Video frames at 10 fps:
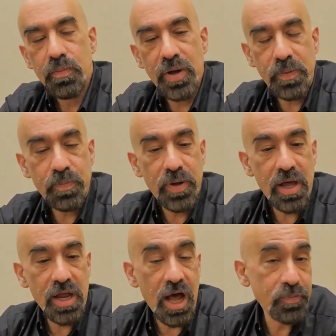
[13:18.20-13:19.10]
but
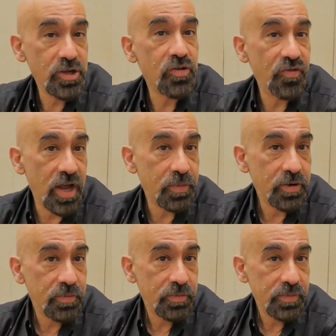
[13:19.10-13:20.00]
by optical fiber.
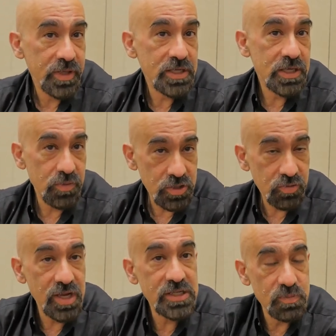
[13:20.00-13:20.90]
That's how we
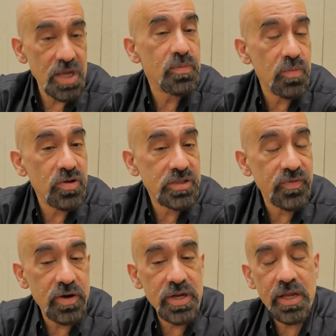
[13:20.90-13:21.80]
transmit most
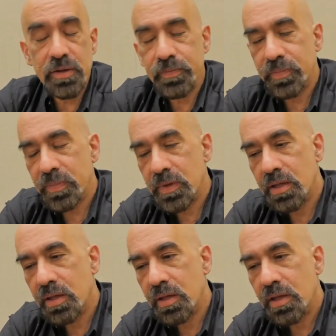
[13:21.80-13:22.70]
of our data.
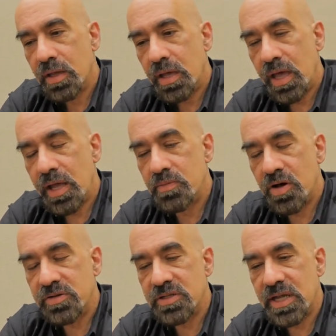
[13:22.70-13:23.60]
And
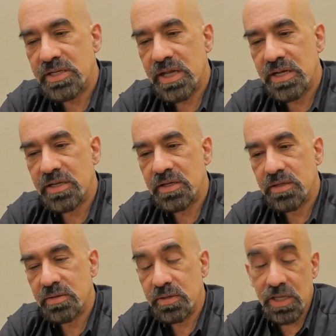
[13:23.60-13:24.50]
most of that data,
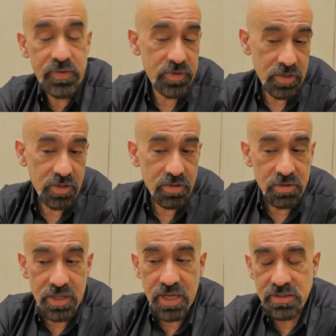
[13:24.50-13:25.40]
even
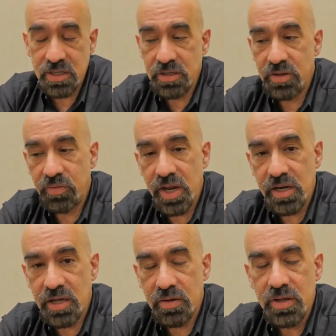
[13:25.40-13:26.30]
including that sent in the
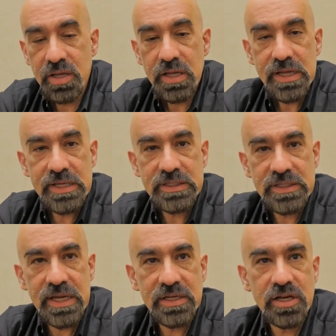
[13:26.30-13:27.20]
radio, is
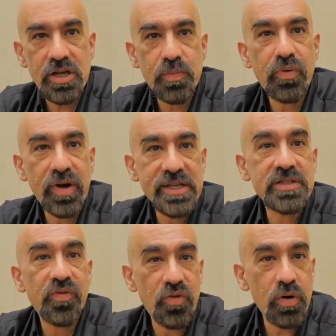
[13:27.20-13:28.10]
sent in a
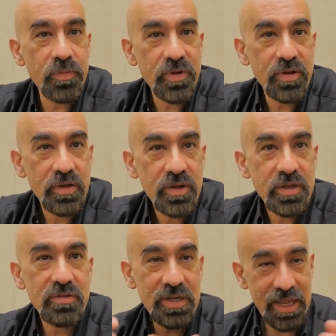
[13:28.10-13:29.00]
compressed form.
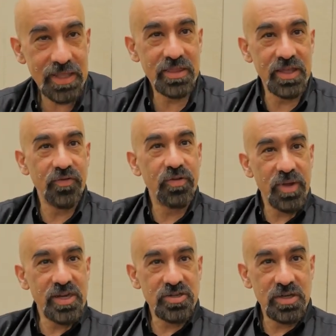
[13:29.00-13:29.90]
You take the
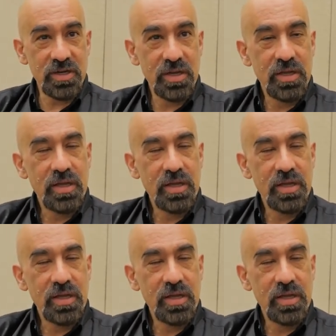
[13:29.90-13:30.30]
information